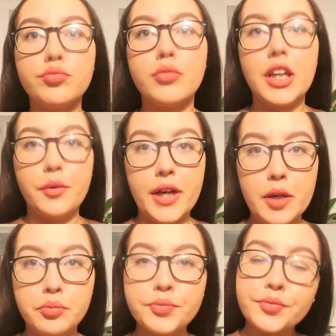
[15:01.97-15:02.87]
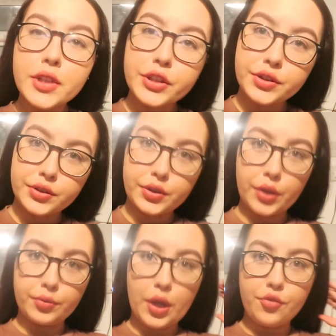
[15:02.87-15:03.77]
Anyway, so
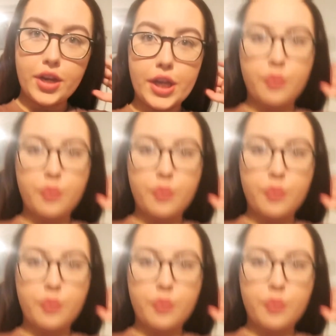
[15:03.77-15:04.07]
I'm now ready. I'm